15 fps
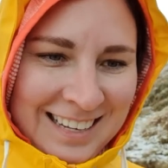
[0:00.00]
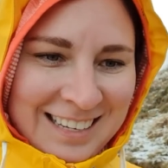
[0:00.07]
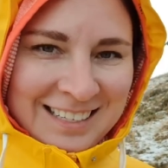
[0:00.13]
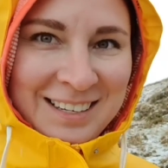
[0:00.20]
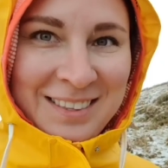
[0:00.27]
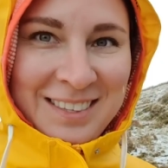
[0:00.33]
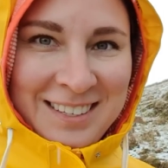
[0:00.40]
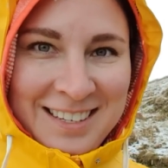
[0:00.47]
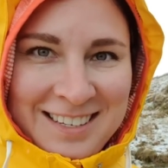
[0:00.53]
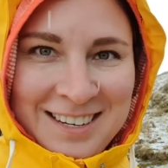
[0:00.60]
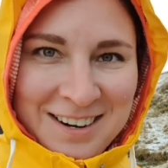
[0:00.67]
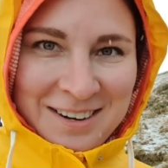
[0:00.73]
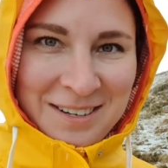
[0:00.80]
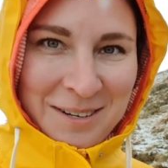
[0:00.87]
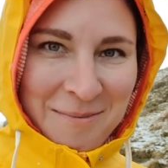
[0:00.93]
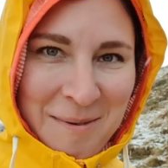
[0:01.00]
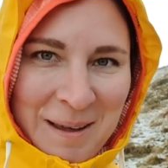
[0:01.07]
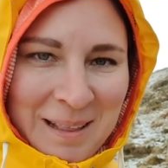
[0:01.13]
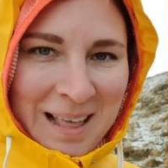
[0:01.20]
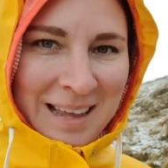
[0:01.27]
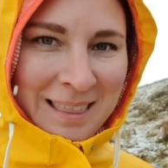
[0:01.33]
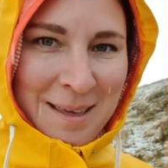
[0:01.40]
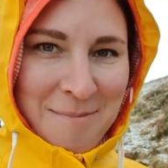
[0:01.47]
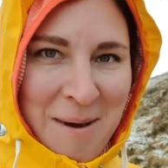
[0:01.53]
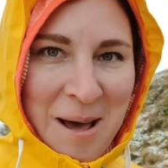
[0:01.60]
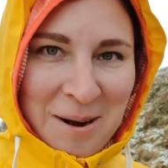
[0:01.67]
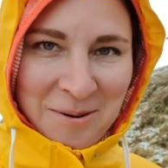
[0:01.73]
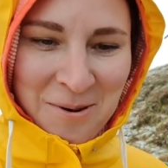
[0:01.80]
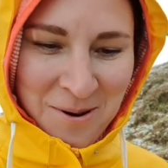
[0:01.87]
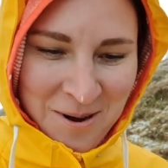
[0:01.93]
So this is starting to be like the
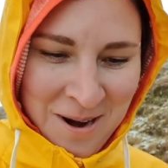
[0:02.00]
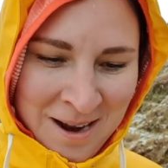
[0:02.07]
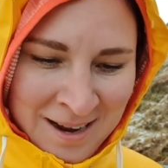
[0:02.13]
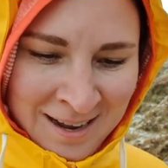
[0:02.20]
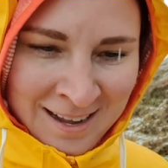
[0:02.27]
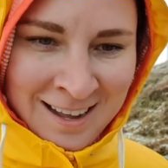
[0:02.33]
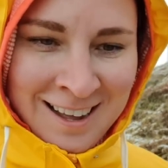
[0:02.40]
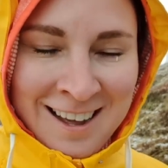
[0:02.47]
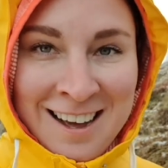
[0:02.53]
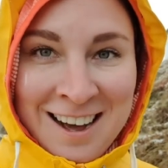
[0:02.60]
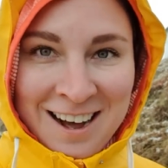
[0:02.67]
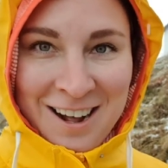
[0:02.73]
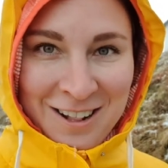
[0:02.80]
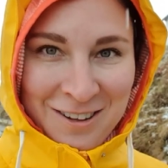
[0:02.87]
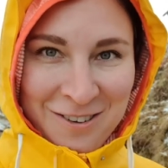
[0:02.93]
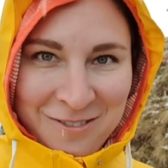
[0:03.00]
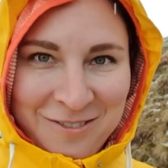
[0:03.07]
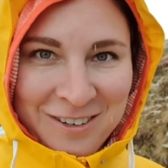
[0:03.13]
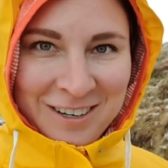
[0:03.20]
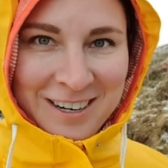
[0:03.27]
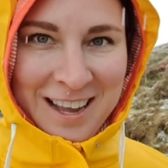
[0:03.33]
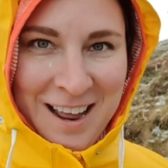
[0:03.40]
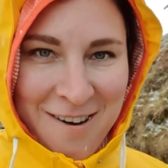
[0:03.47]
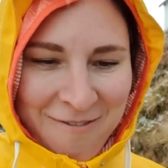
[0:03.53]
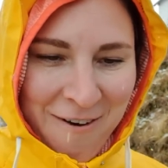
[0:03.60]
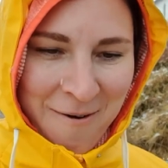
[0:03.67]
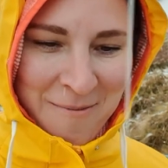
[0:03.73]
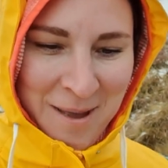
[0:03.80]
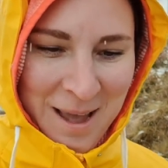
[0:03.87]
Matterhorn all over again from